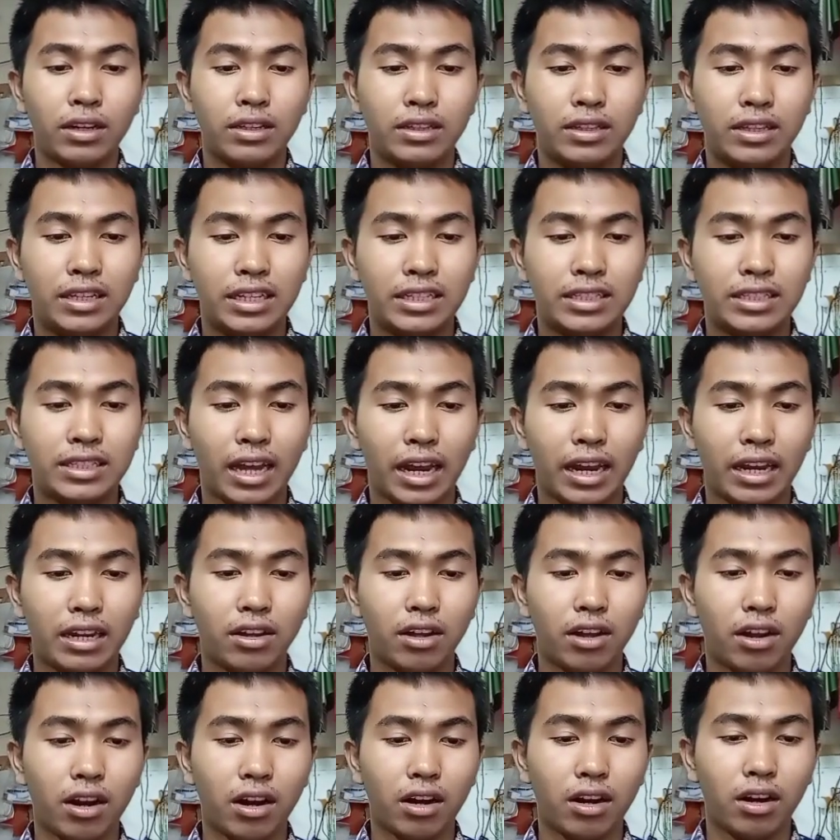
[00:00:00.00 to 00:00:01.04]

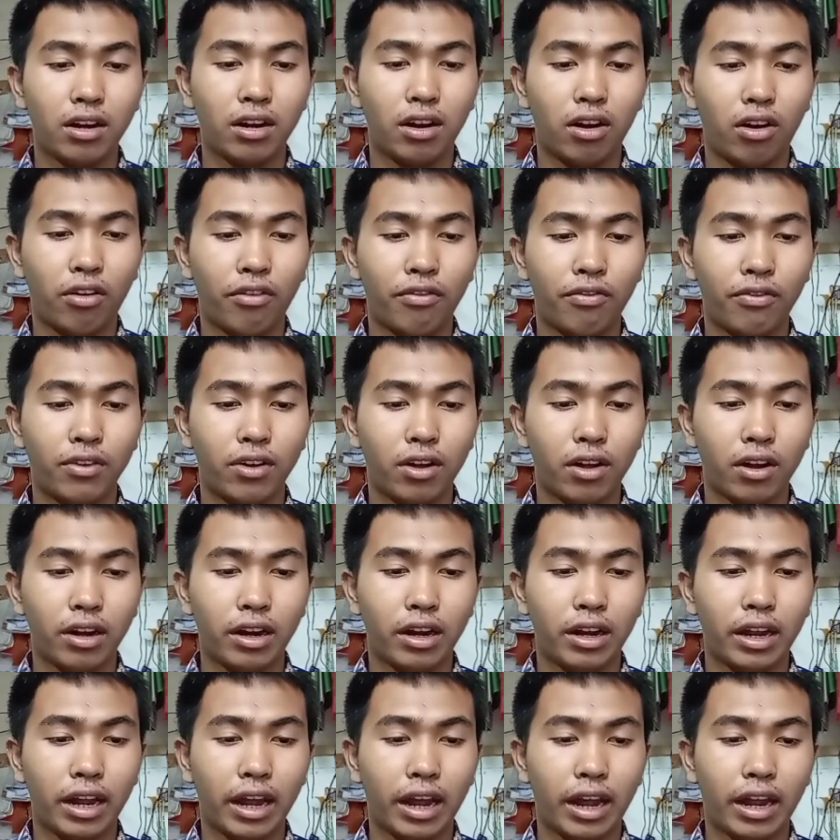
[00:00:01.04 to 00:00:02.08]
designer of
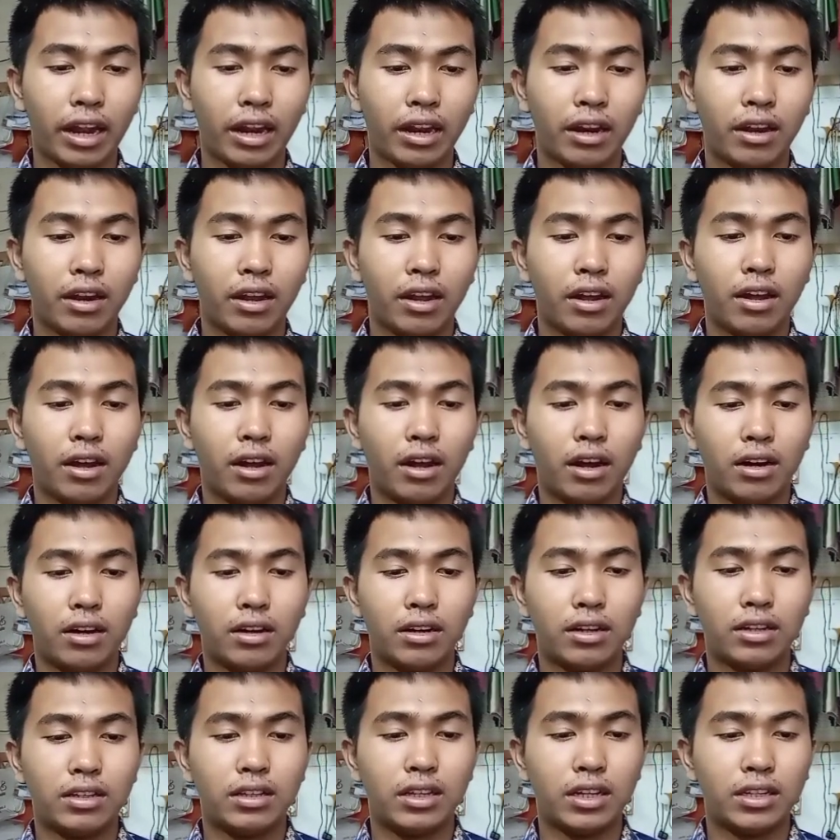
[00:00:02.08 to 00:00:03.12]
learning, and
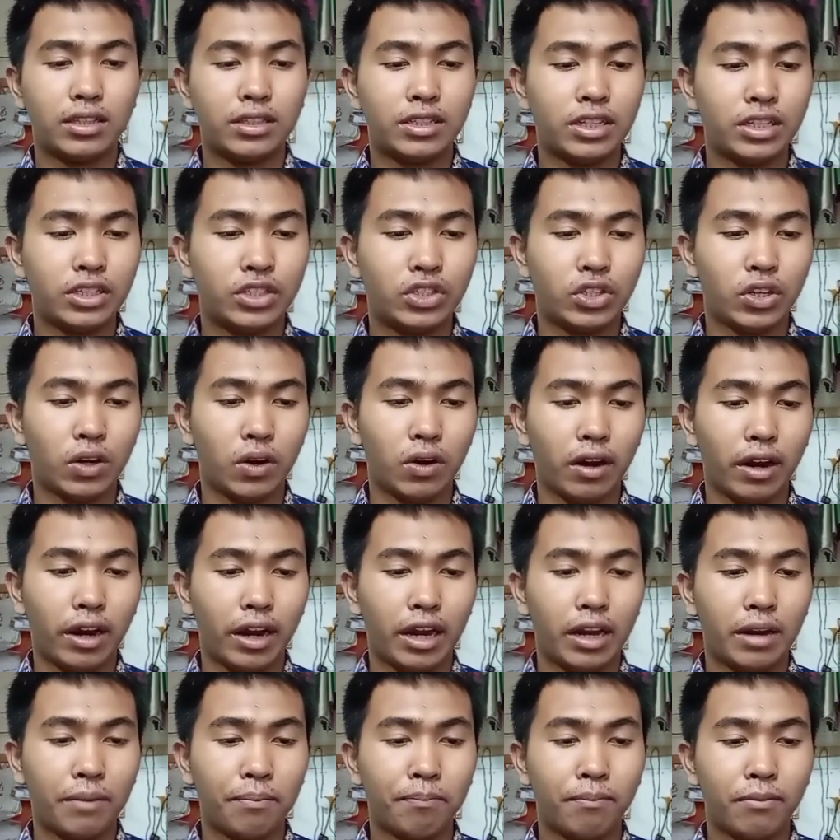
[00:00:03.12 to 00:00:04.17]
the teacher
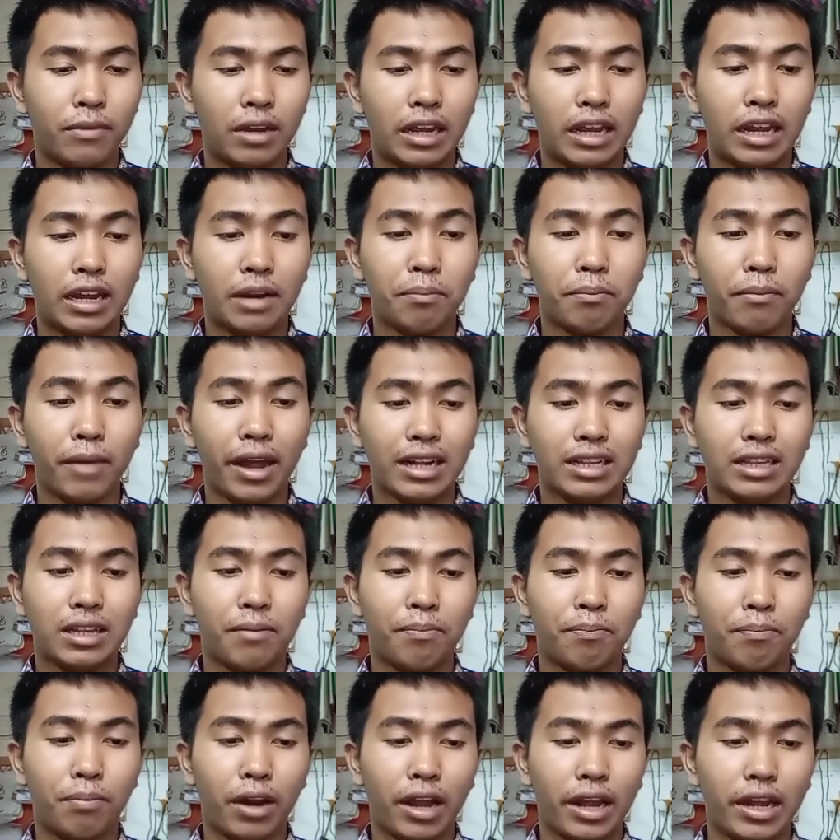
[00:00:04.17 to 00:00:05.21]
in make the
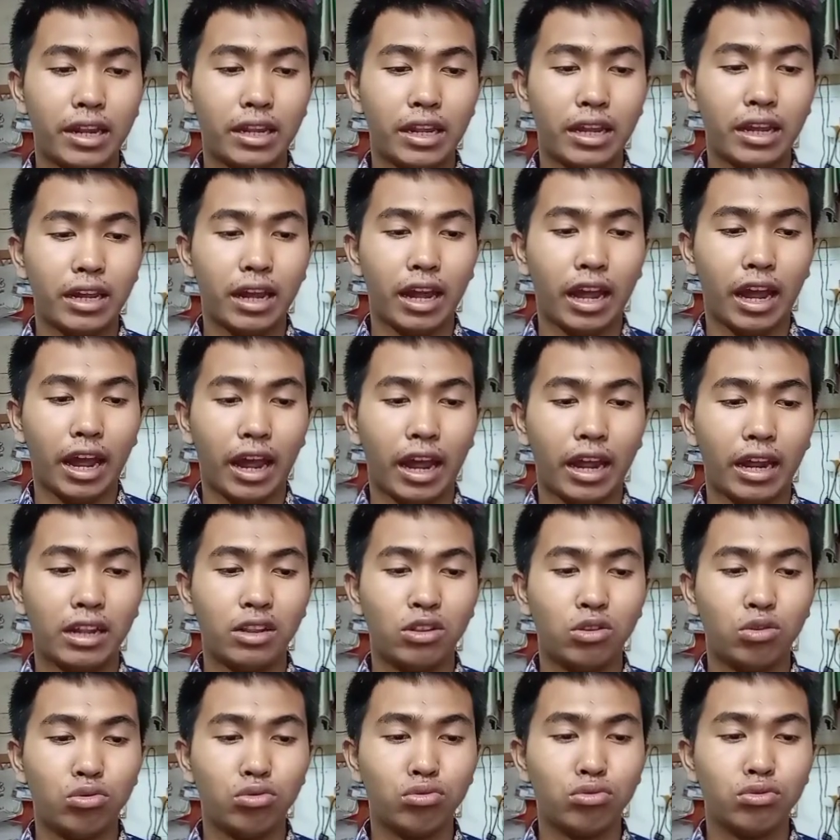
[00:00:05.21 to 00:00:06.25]
planning
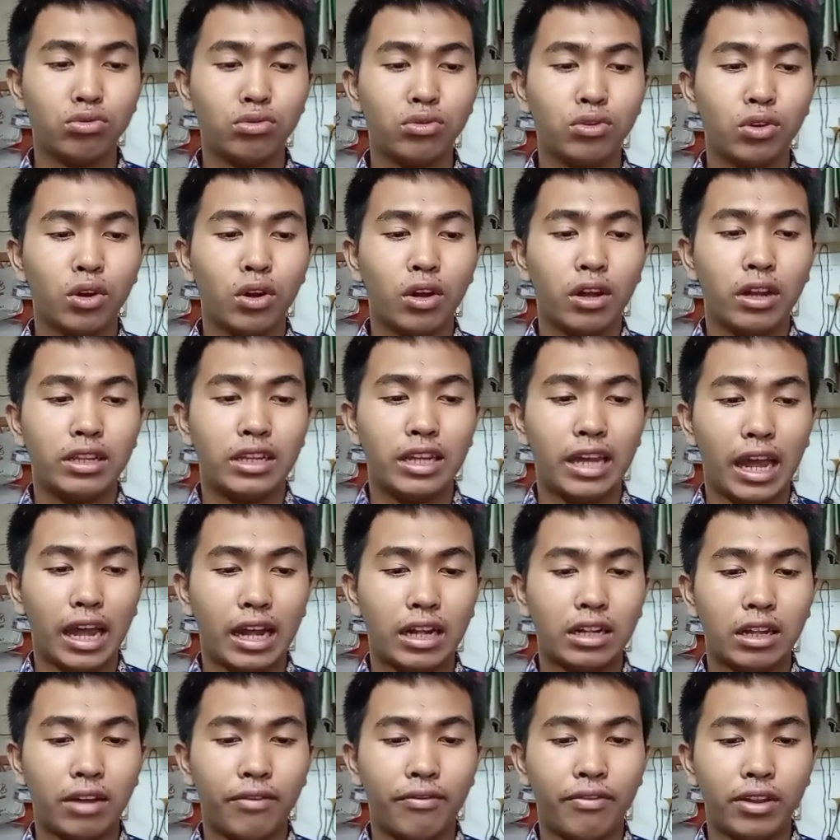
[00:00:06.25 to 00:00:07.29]
and do the
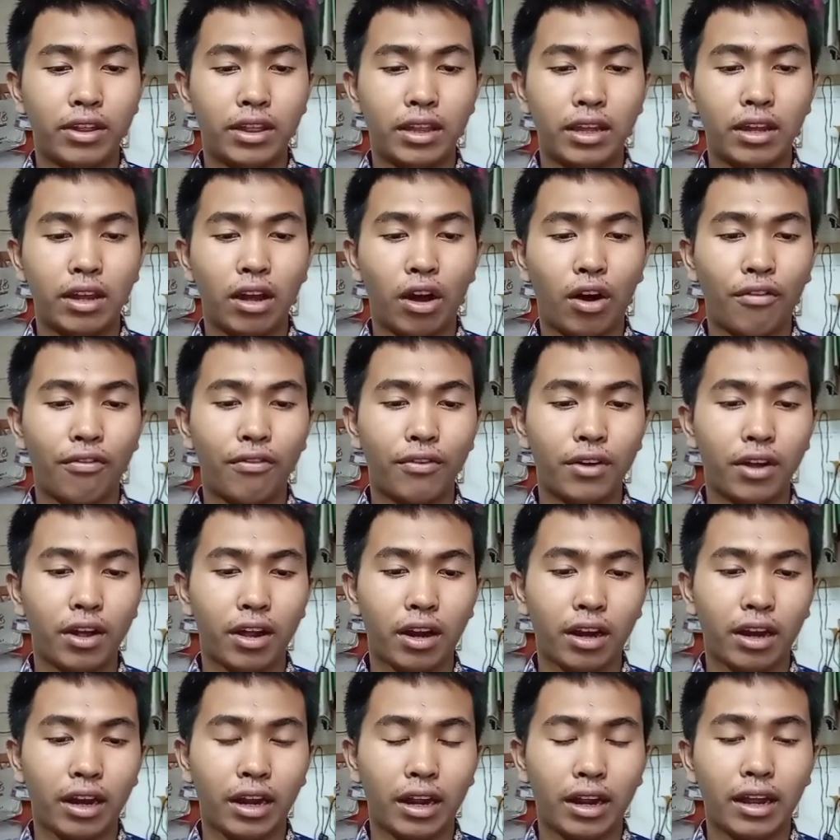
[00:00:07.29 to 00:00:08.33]
activity of
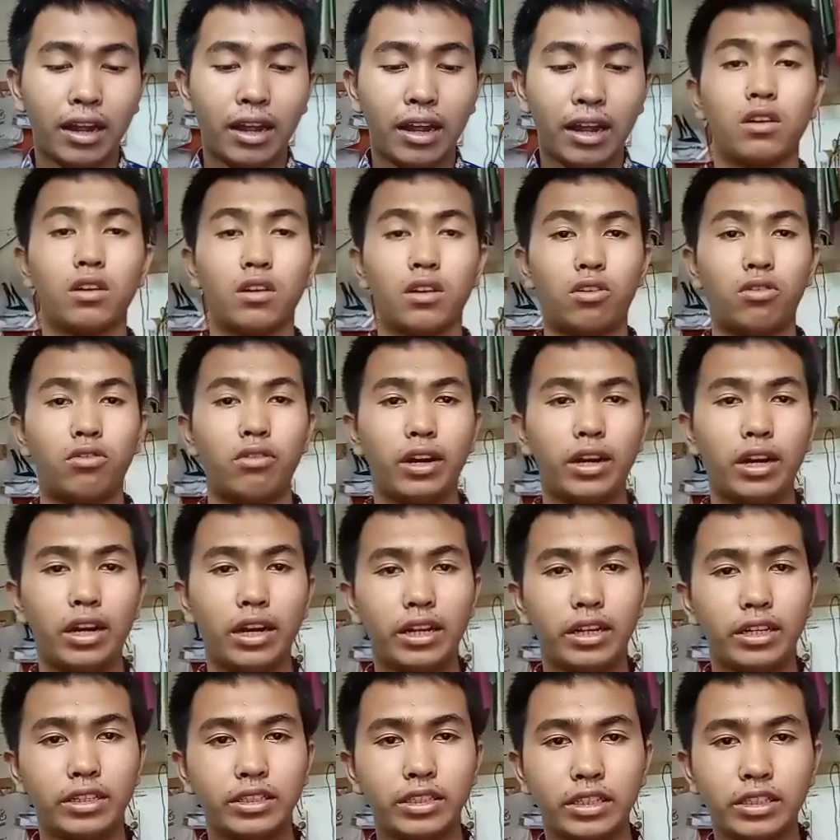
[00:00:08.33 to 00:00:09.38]
learning. All right,
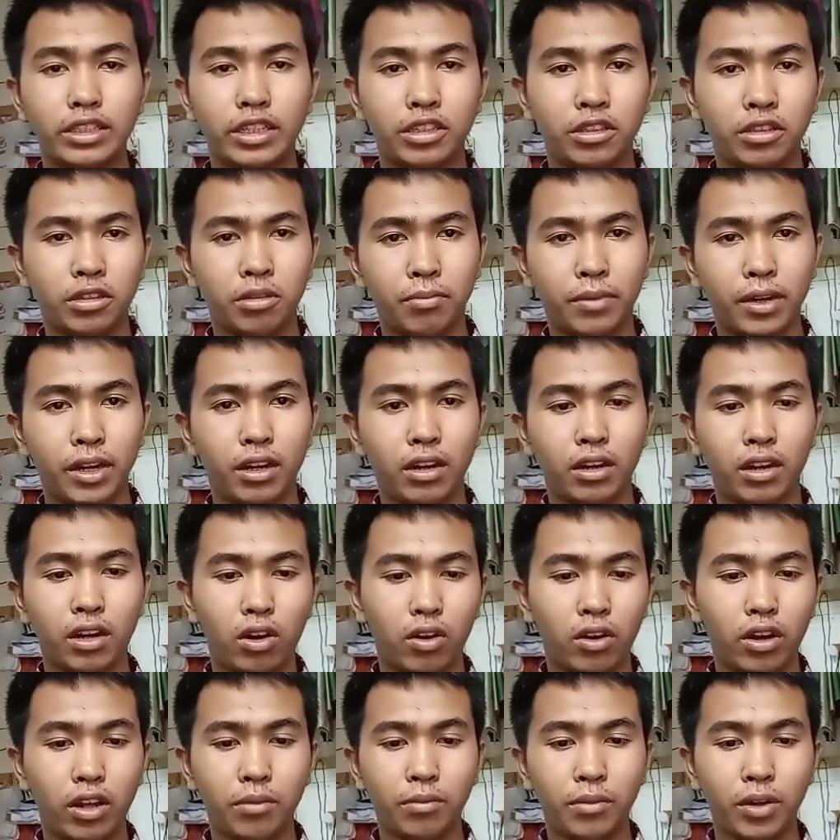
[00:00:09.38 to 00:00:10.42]
ladies and gentlemen, now
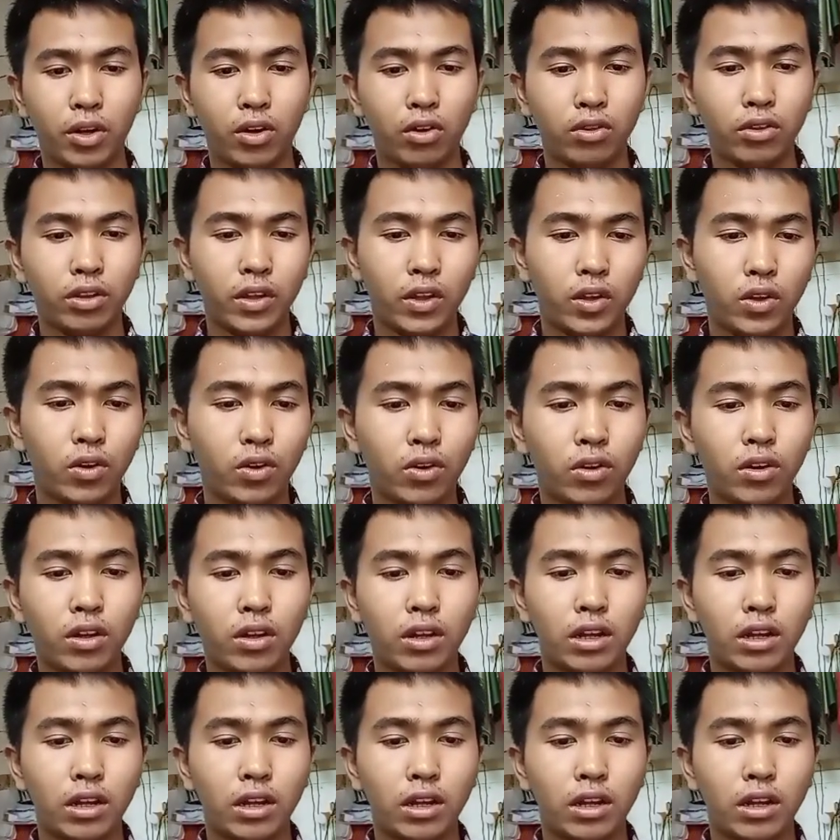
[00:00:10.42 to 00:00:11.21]
let me continue.